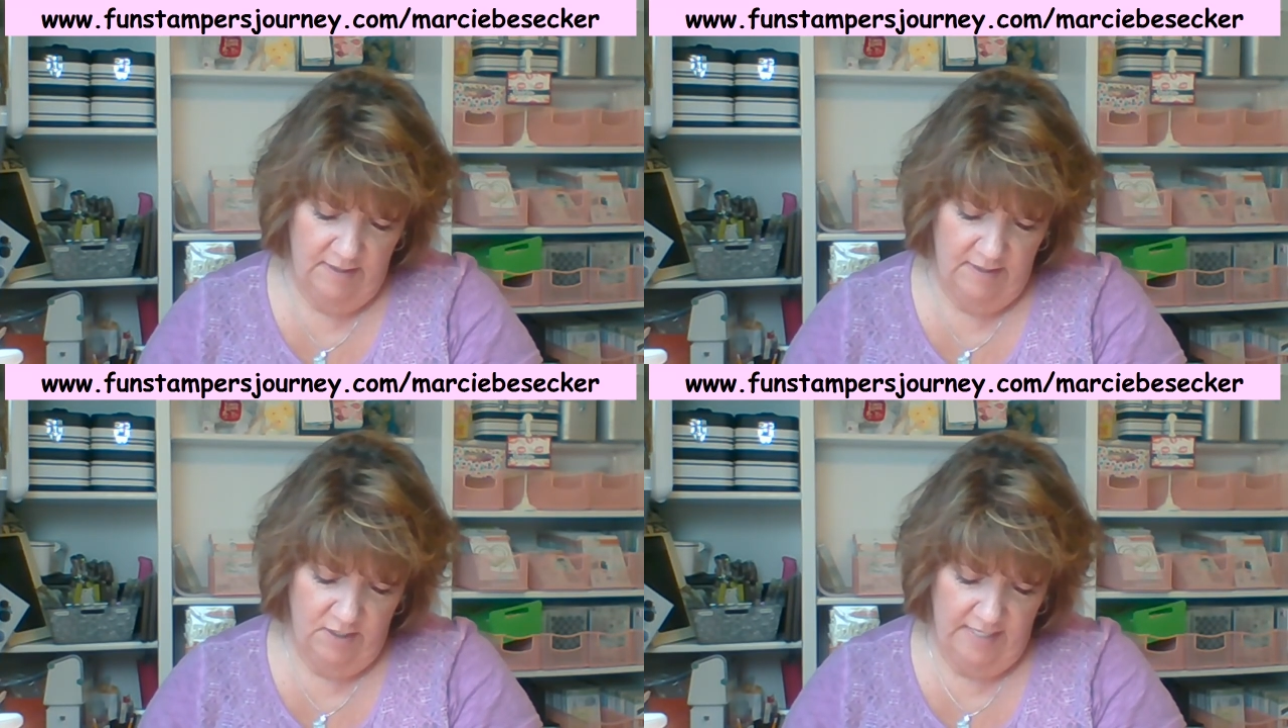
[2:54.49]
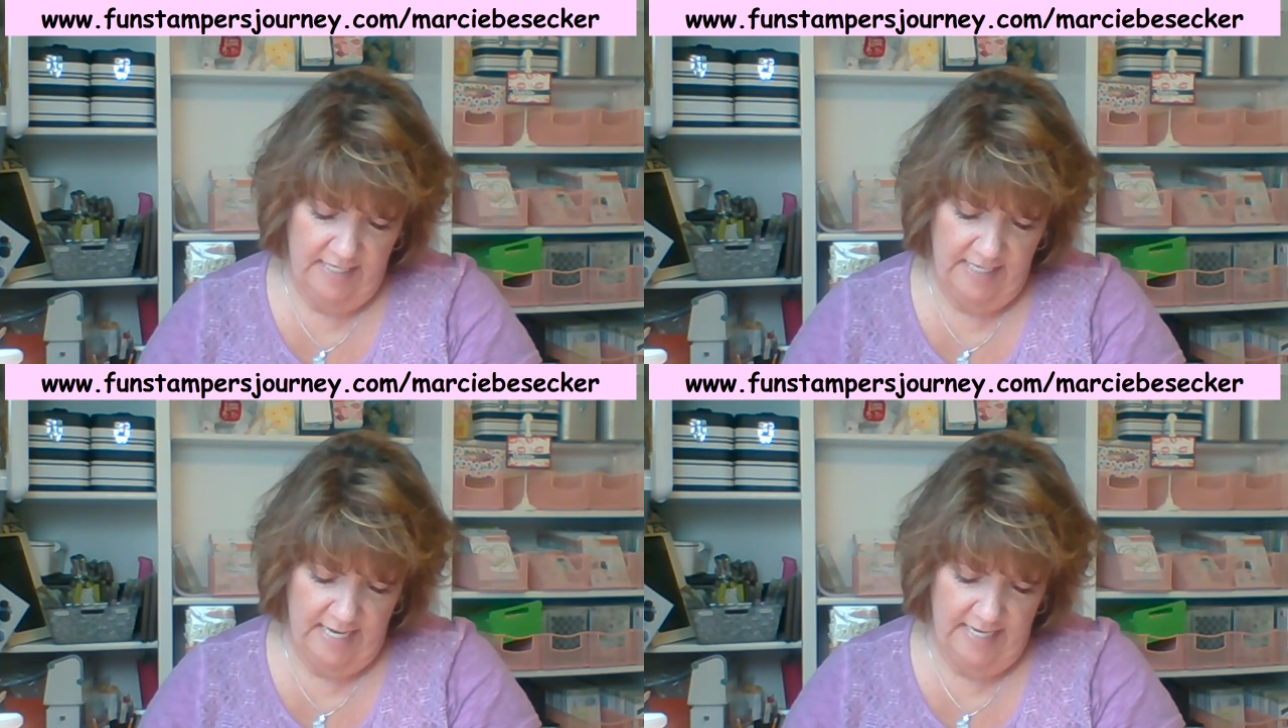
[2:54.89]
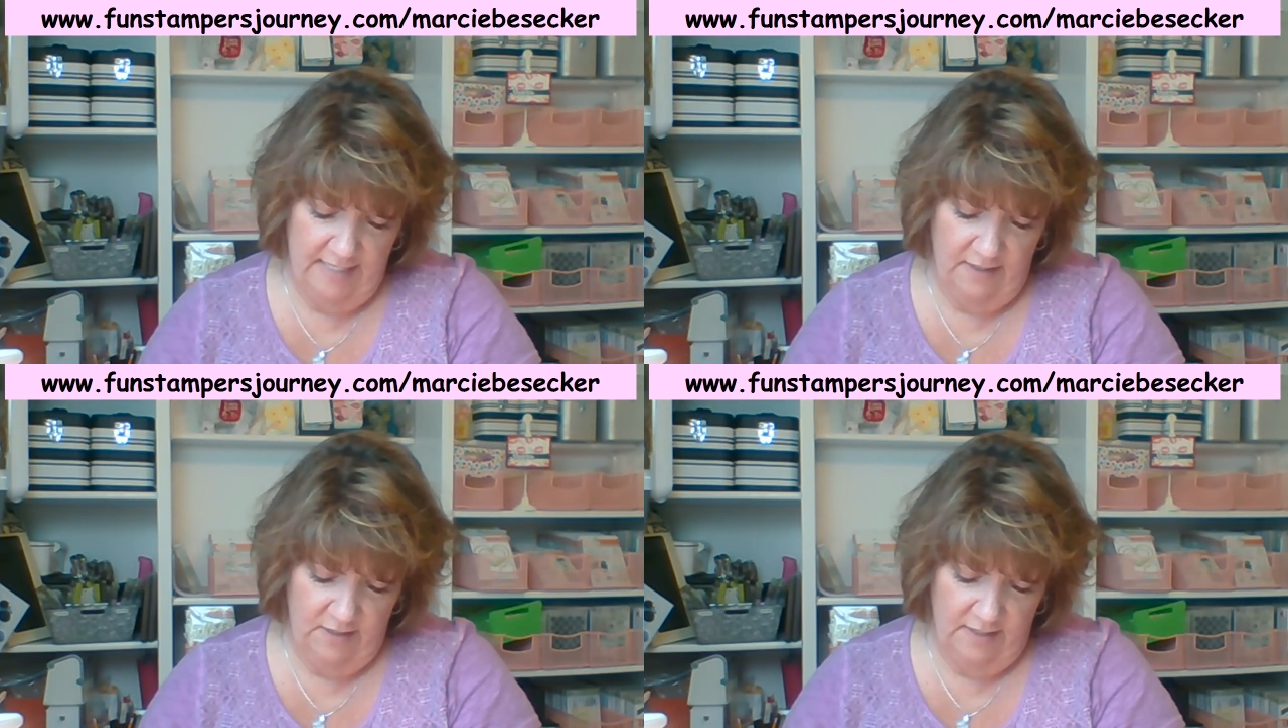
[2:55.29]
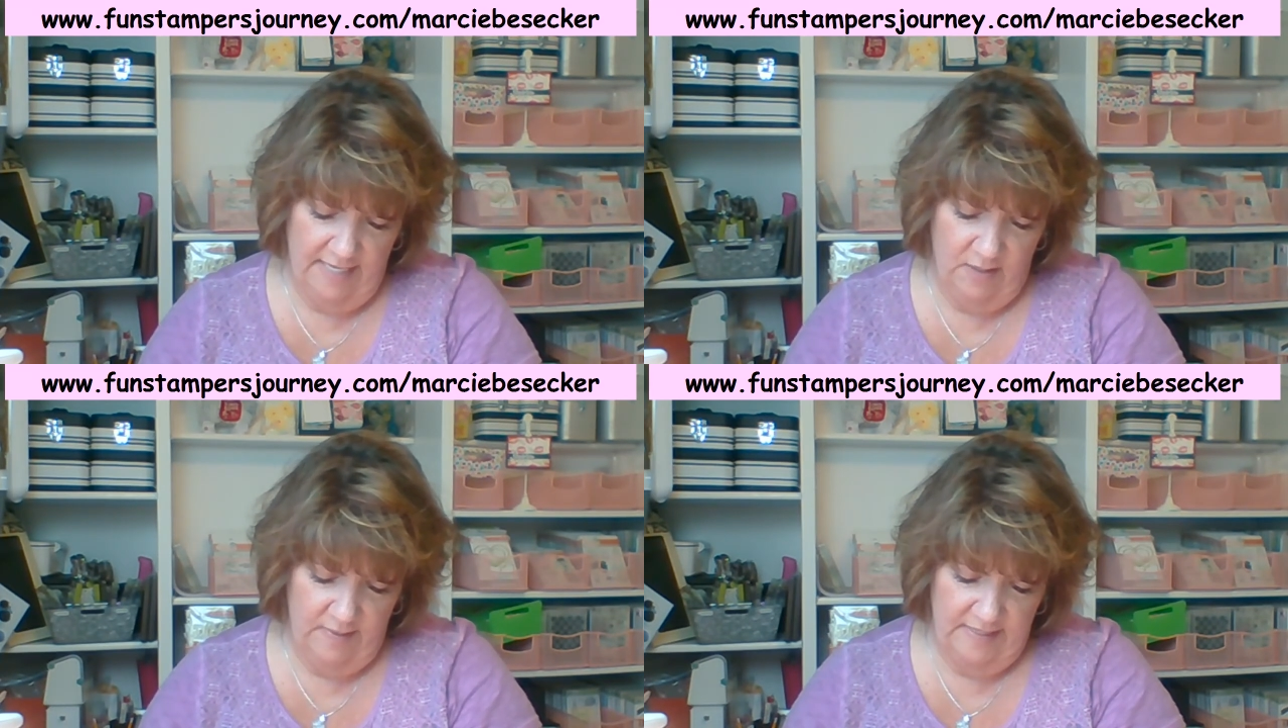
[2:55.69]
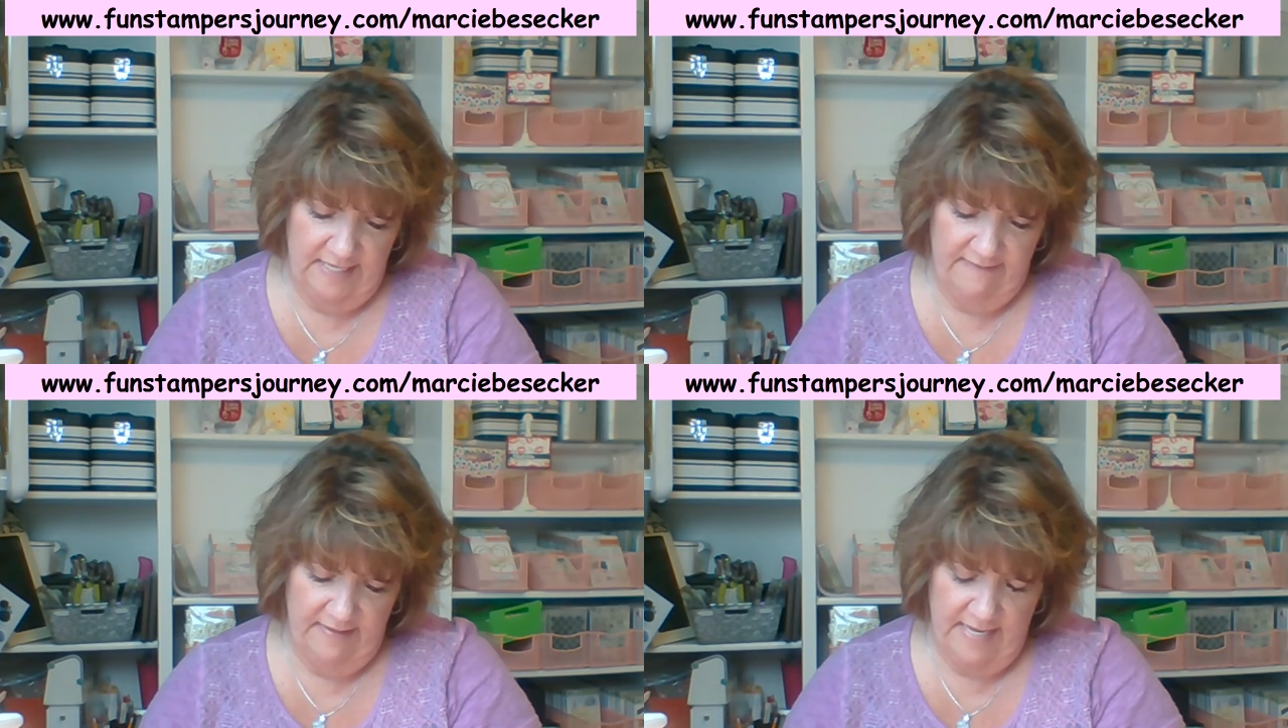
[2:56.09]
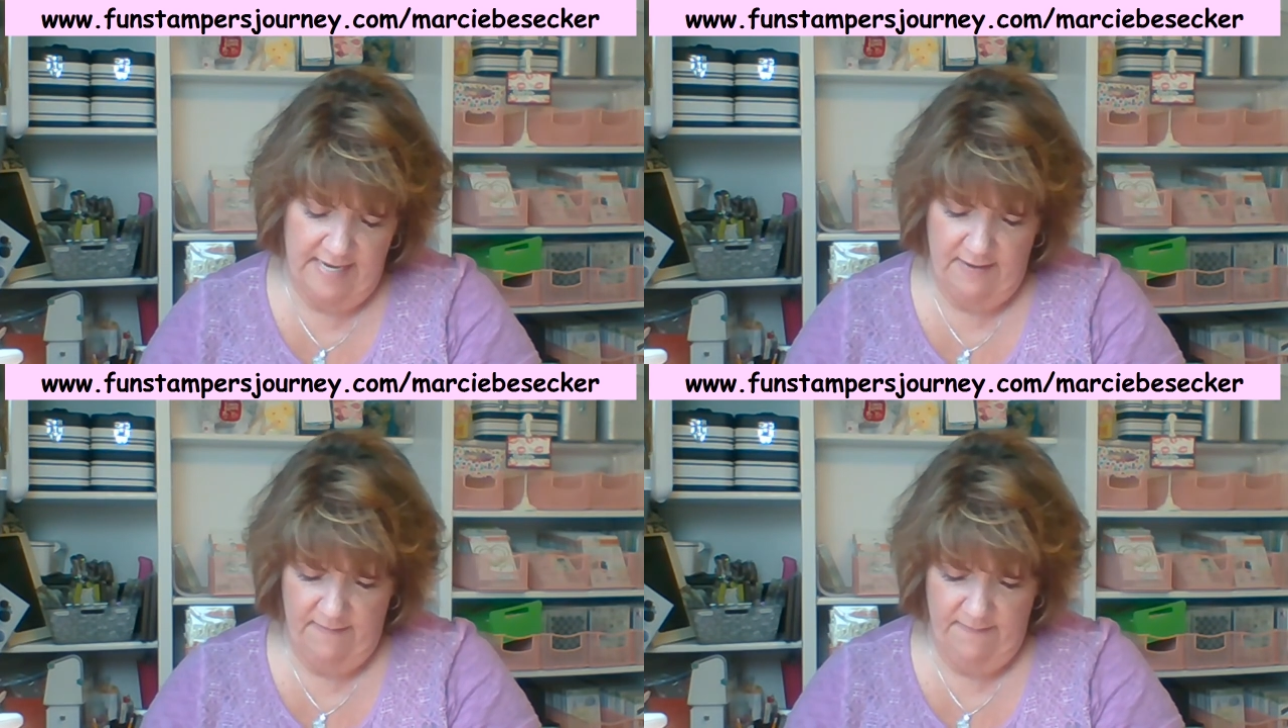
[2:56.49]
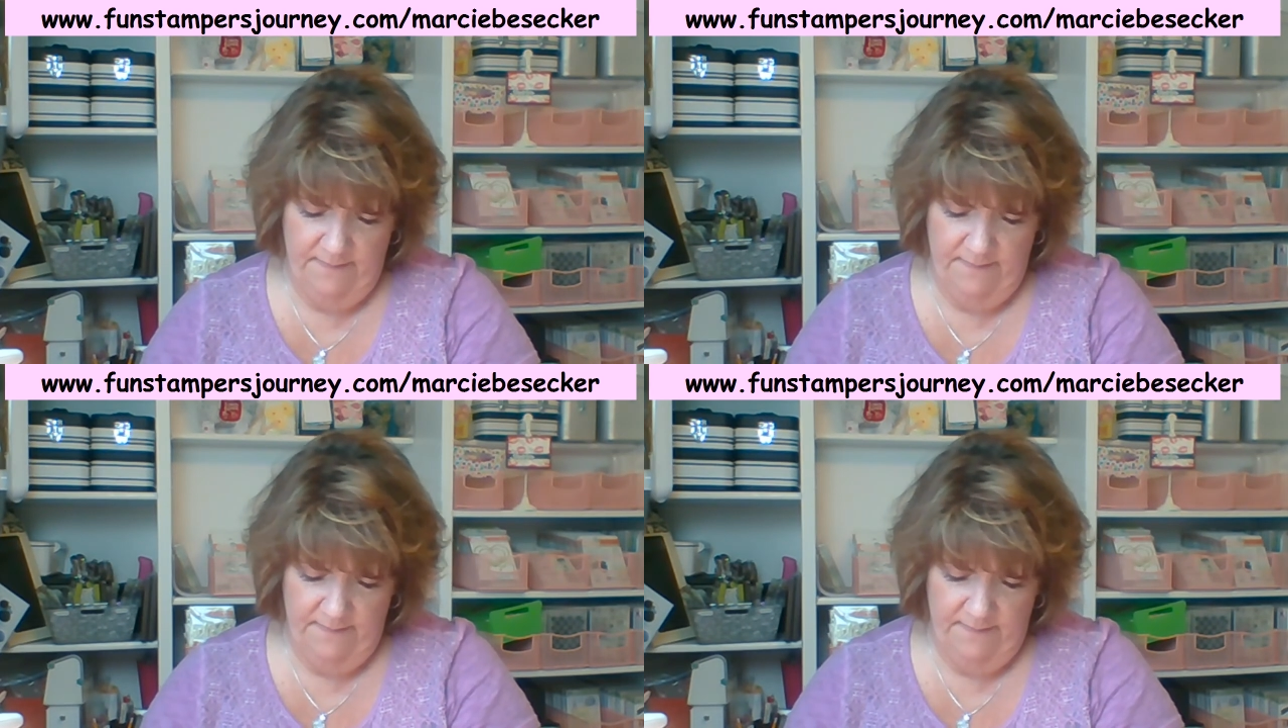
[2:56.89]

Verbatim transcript: so that it kind of looked like it wasn't even there.